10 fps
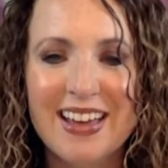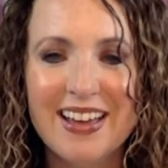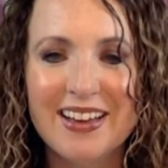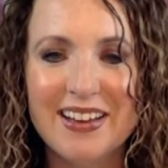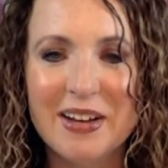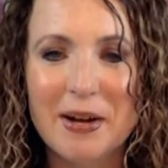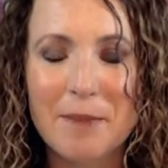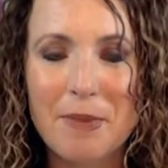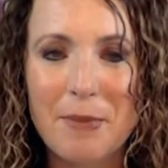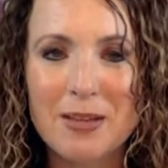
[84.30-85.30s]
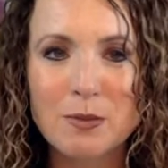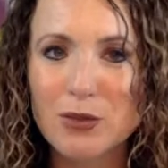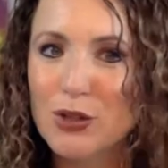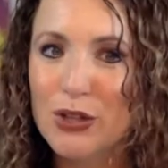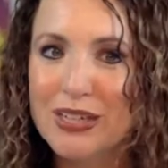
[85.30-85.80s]
it makes me
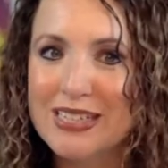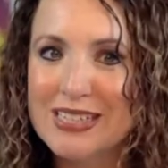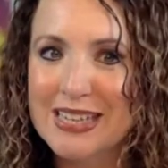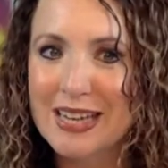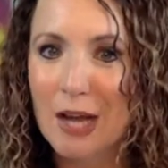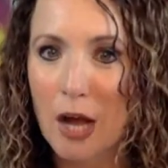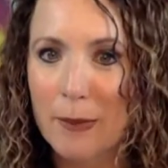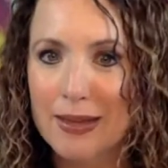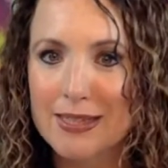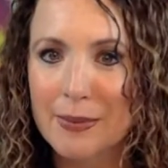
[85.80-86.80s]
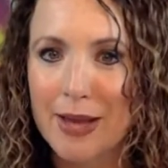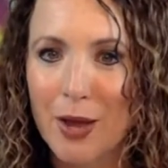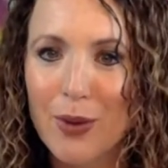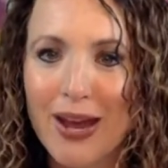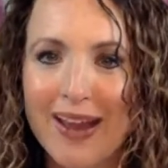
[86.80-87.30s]
feel good to see comments. I'm
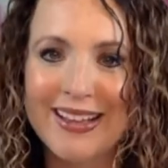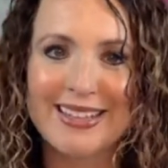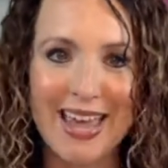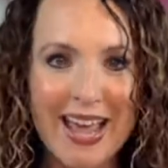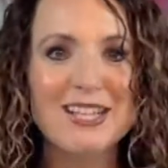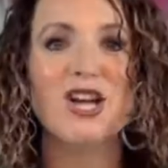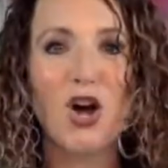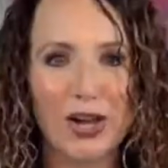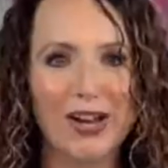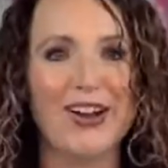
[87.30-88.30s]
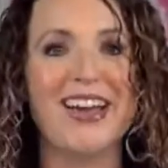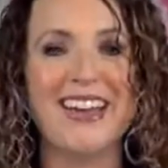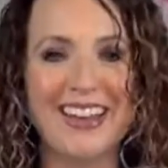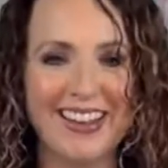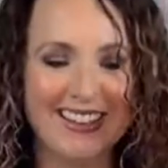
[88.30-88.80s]
like, okay, gang's all here.
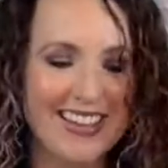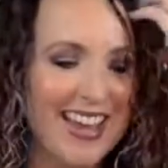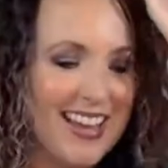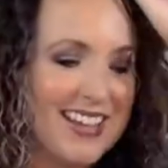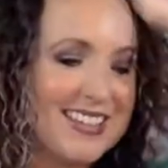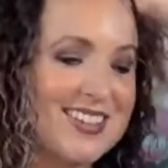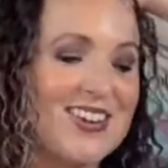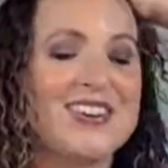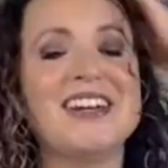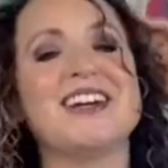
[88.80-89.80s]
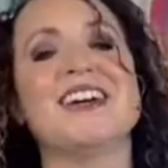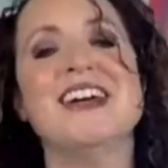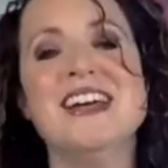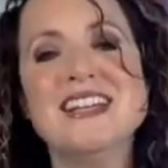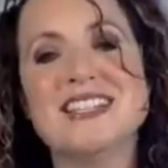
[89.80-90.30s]
Gang is all here.
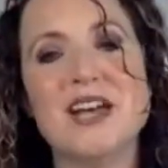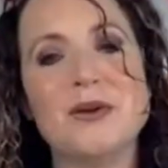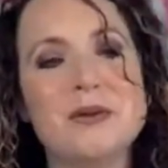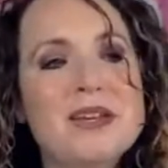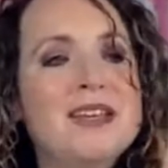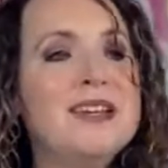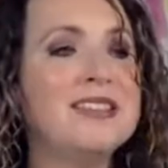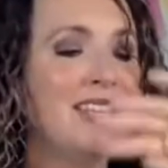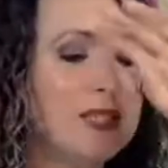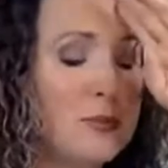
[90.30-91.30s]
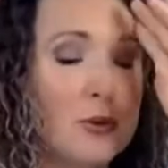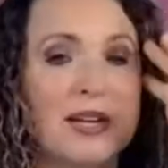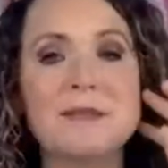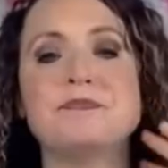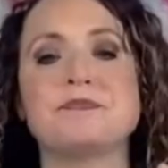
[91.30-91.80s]
So this
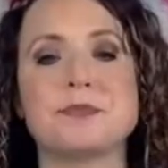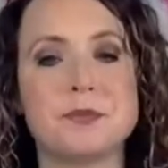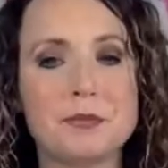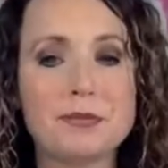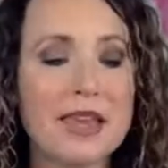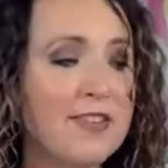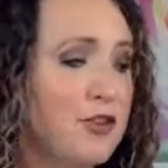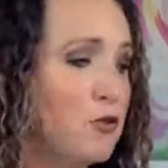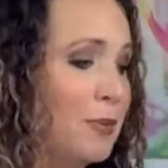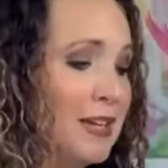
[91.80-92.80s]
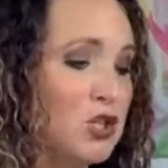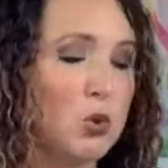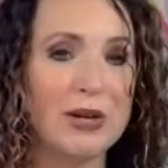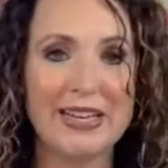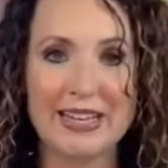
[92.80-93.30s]
morning, if you've been
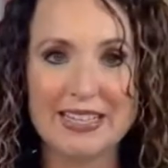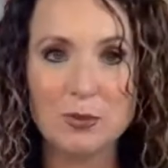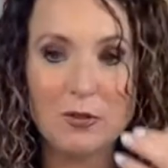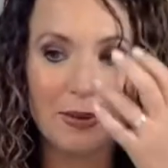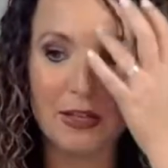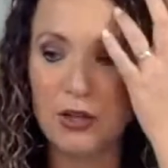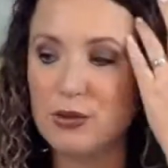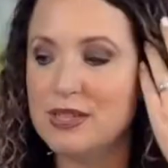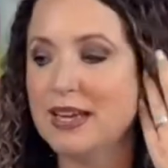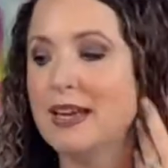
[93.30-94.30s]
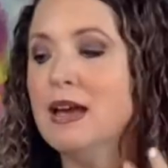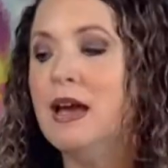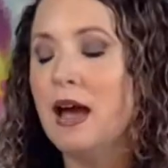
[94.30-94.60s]
joining us, we've been using